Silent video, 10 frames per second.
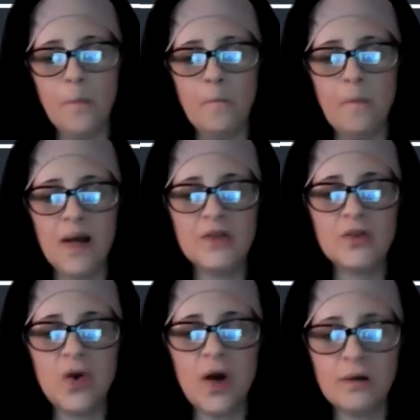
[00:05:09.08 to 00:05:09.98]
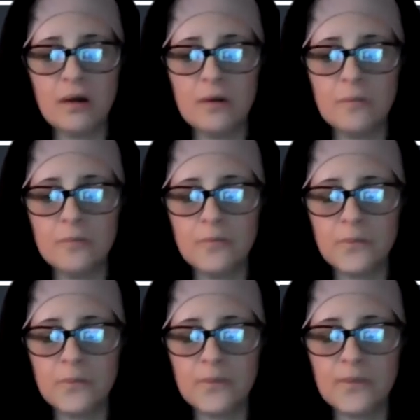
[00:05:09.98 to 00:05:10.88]
My daughter
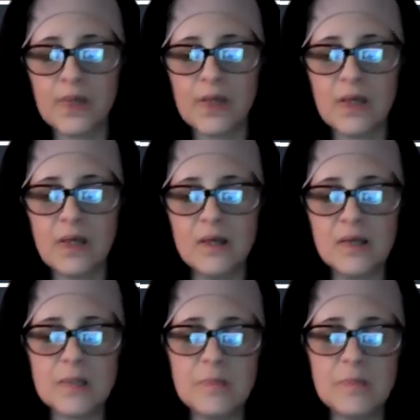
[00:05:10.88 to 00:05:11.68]
is